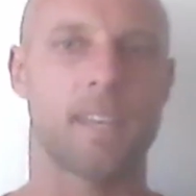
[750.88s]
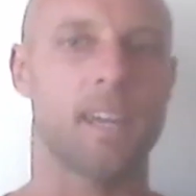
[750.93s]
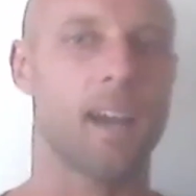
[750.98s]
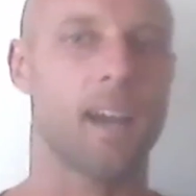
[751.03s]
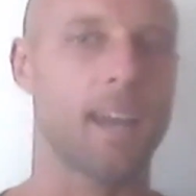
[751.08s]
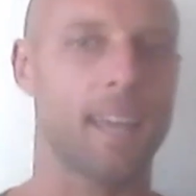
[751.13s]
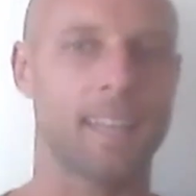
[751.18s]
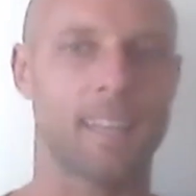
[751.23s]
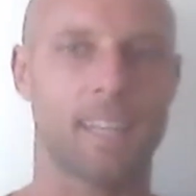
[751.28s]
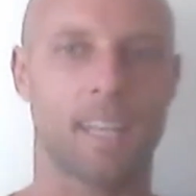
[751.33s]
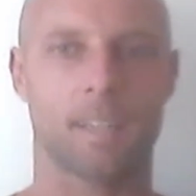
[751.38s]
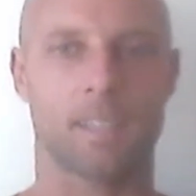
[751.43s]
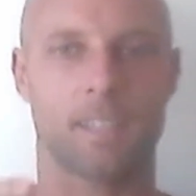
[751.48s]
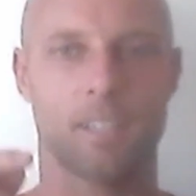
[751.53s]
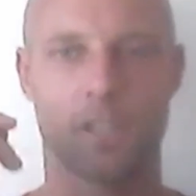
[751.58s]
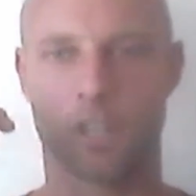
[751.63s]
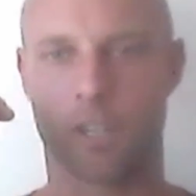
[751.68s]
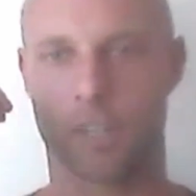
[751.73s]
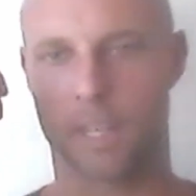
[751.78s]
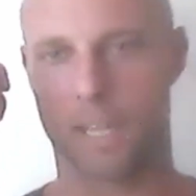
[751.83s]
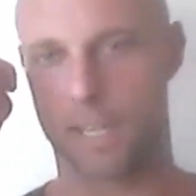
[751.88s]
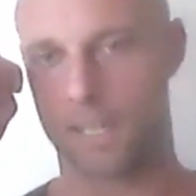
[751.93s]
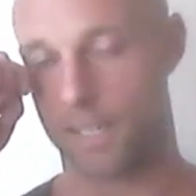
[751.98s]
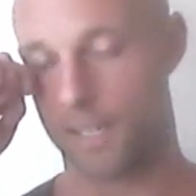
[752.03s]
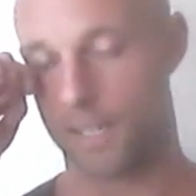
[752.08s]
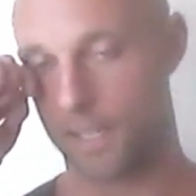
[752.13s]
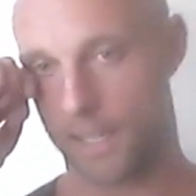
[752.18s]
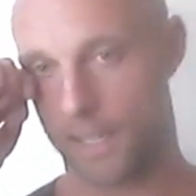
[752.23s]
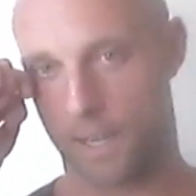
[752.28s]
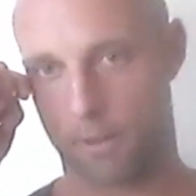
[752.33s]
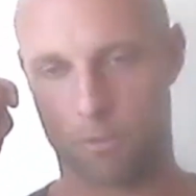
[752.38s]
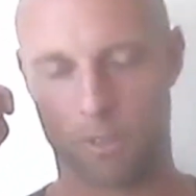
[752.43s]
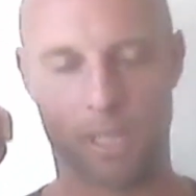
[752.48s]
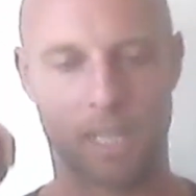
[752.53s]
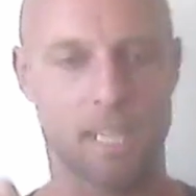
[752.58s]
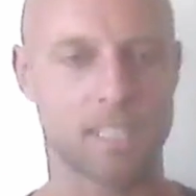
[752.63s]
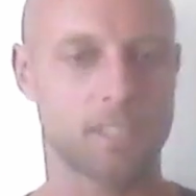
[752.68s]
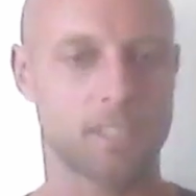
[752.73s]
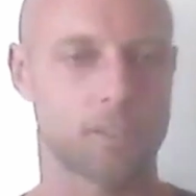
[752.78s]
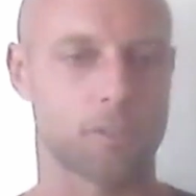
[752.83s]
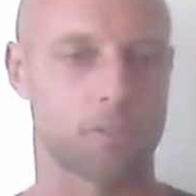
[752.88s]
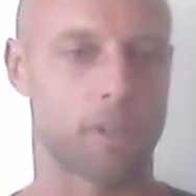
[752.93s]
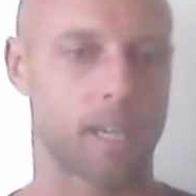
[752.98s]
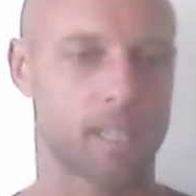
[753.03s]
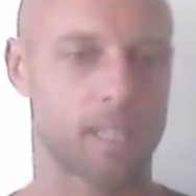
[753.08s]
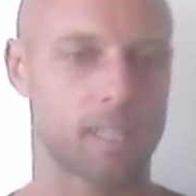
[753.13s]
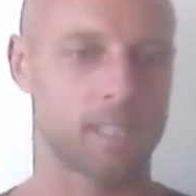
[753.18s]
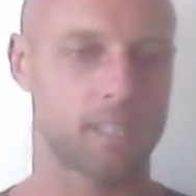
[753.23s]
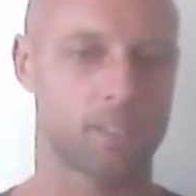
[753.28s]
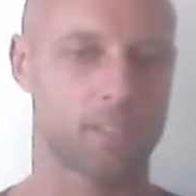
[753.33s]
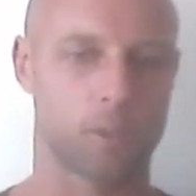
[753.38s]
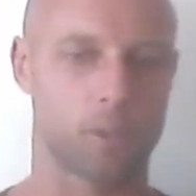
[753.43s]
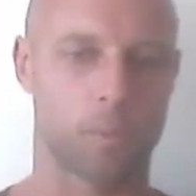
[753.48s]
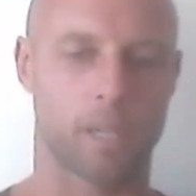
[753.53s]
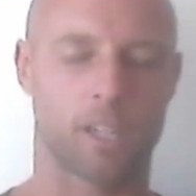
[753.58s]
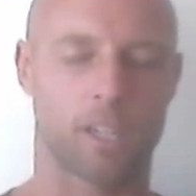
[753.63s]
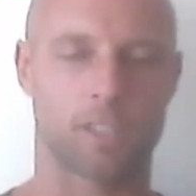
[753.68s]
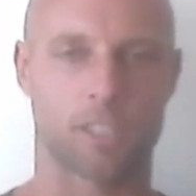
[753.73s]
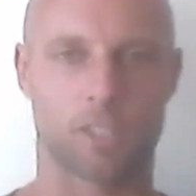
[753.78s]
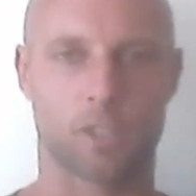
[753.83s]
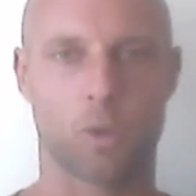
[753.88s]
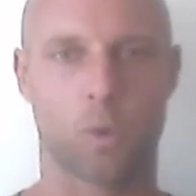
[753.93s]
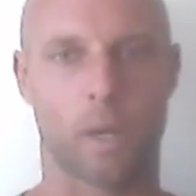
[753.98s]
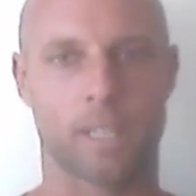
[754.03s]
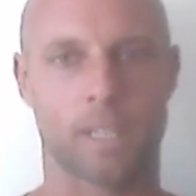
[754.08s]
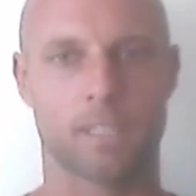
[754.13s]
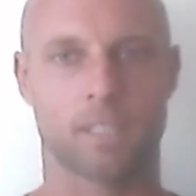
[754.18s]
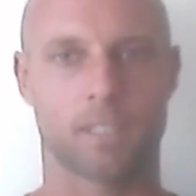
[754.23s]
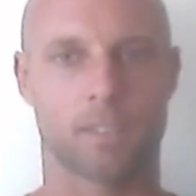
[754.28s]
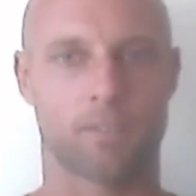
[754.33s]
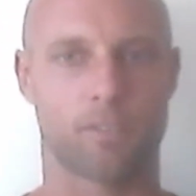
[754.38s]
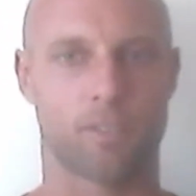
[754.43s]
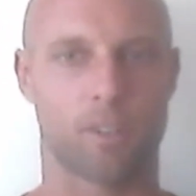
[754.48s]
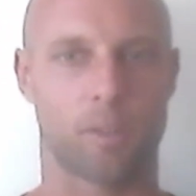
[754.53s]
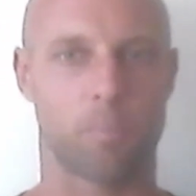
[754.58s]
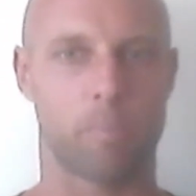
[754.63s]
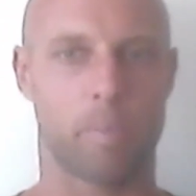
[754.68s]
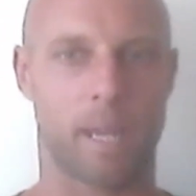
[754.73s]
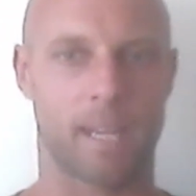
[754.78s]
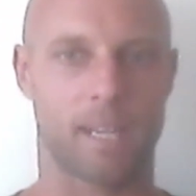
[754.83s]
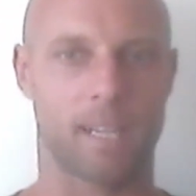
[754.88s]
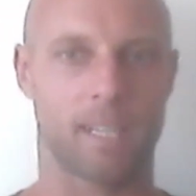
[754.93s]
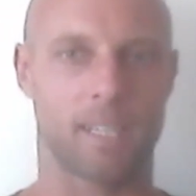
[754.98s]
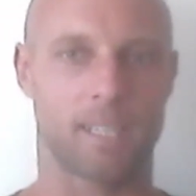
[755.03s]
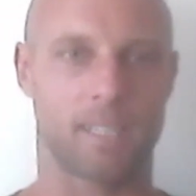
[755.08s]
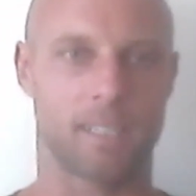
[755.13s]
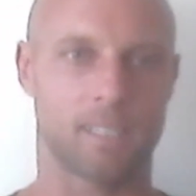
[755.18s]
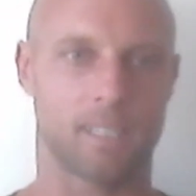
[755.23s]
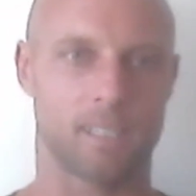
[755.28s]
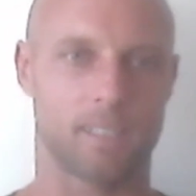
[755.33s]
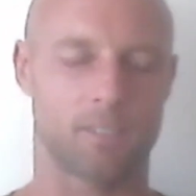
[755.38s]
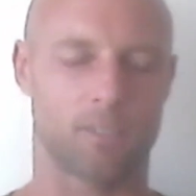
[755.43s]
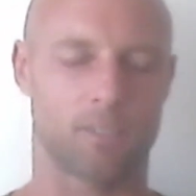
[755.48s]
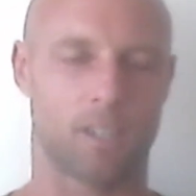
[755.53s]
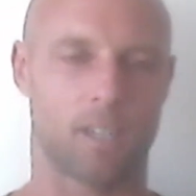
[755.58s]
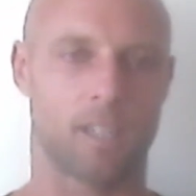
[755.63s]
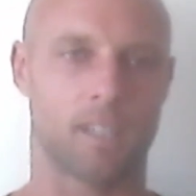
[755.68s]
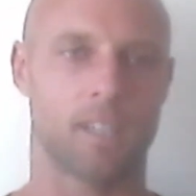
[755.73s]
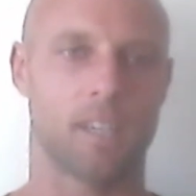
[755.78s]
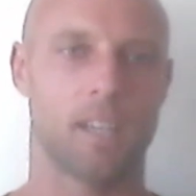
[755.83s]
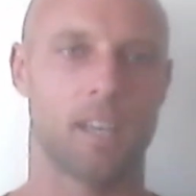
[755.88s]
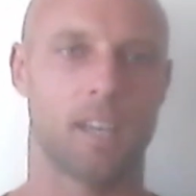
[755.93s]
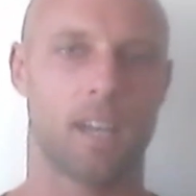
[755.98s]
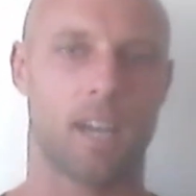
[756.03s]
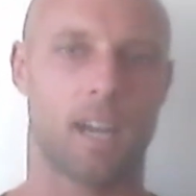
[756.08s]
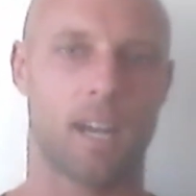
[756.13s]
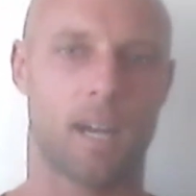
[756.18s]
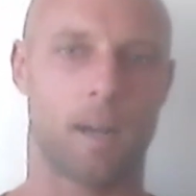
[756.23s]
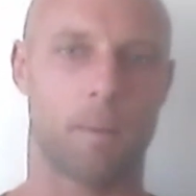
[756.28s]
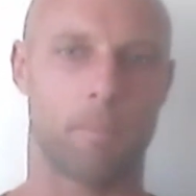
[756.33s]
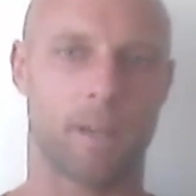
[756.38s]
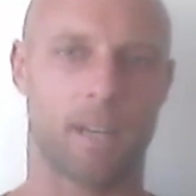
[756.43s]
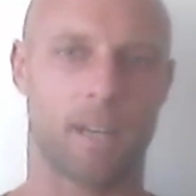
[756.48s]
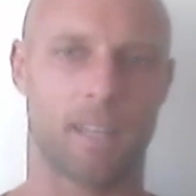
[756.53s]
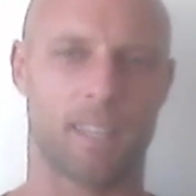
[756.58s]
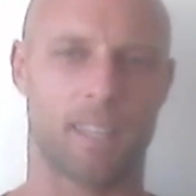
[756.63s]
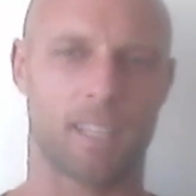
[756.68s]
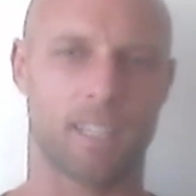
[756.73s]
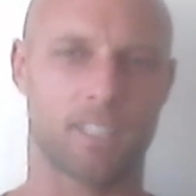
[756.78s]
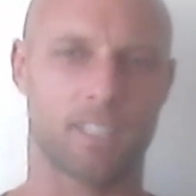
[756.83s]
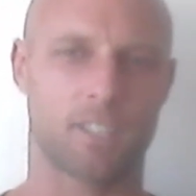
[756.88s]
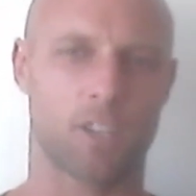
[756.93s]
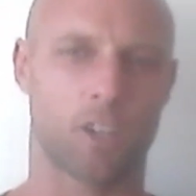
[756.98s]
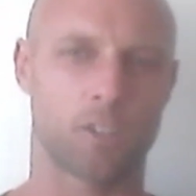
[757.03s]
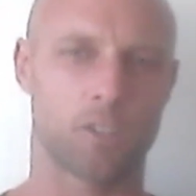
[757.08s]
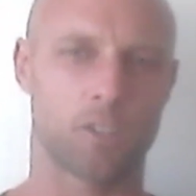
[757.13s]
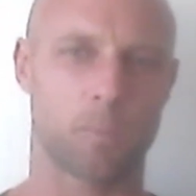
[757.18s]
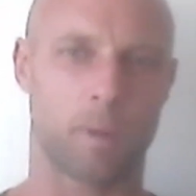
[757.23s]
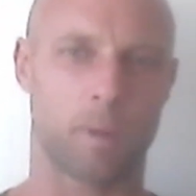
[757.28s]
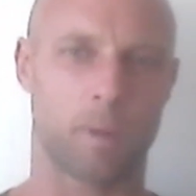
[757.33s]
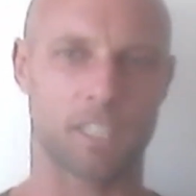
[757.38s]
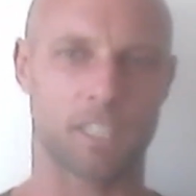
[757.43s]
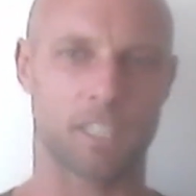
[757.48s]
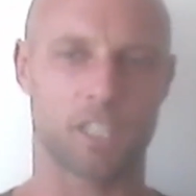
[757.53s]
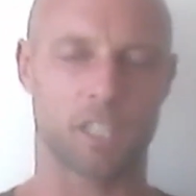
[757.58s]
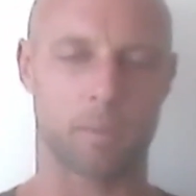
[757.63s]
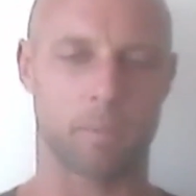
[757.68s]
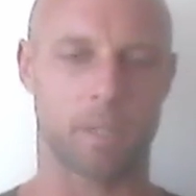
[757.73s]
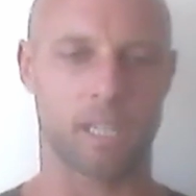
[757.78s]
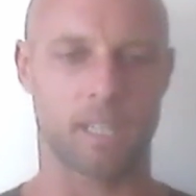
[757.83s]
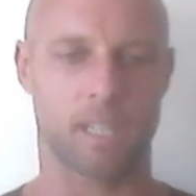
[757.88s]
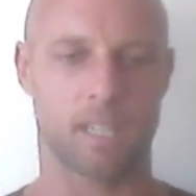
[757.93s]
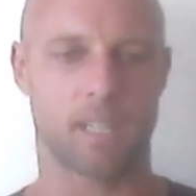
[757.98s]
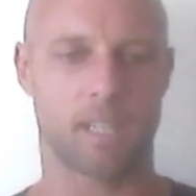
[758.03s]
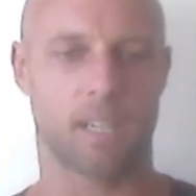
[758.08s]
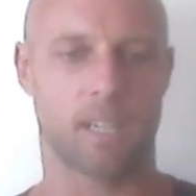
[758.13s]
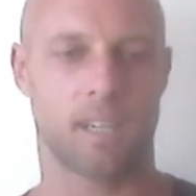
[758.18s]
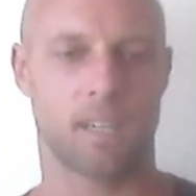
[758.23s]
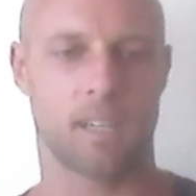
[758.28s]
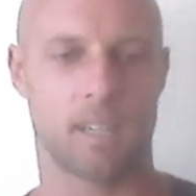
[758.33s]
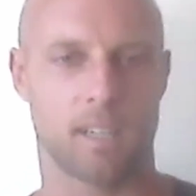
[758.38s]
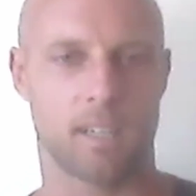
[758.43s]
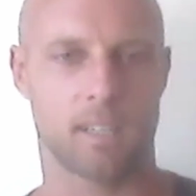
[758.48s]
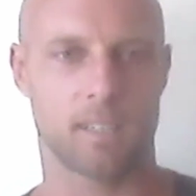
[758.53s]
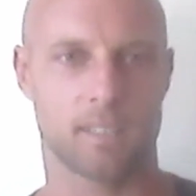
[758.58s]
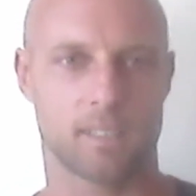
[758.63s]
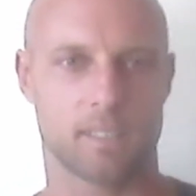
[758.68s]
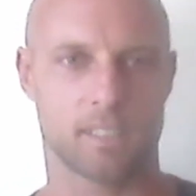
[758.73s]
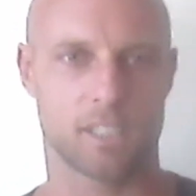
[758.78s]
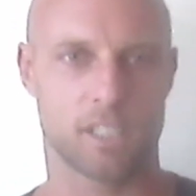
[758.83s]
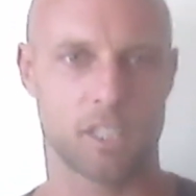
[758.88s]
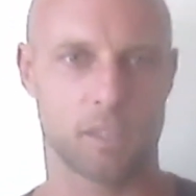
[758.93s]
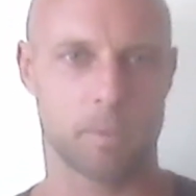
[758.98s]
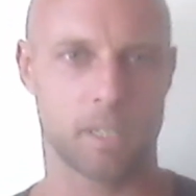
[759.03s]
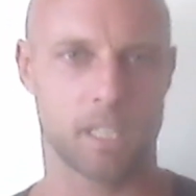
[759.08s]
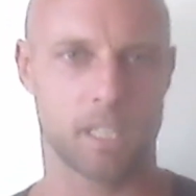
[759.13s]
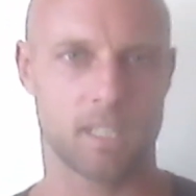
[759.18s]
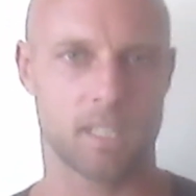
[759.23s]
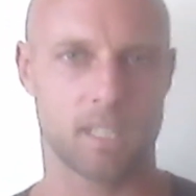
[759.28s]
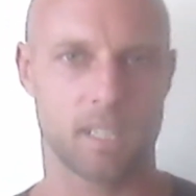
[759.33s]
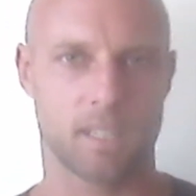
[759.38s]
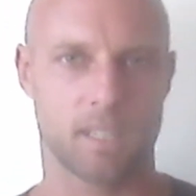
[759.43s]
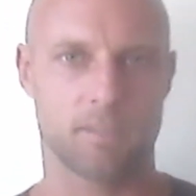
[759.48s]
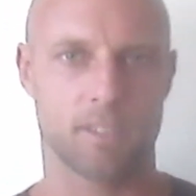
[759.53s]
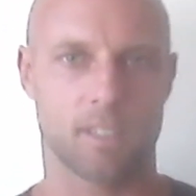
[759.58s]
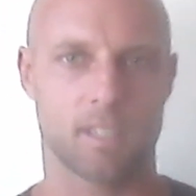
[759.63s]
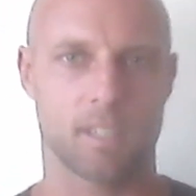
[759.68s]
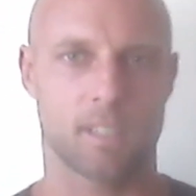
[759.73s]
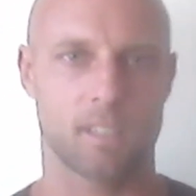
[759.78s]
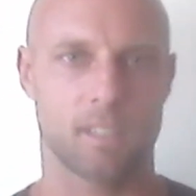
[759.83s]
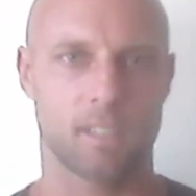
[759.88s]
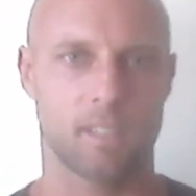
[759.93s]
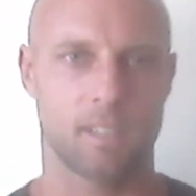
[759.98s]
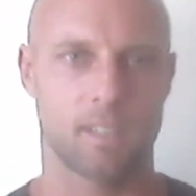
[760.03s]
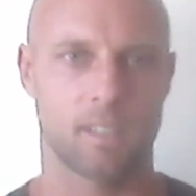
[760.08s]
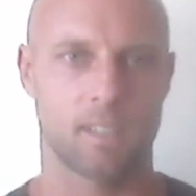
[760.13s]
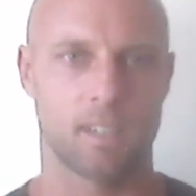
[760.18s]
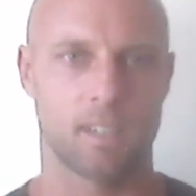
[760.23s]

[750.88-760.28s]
Yeah. And that, that relates directly to, we got this question from Ben Hinton, right? And I think he's coached by Jimmy Stephenson.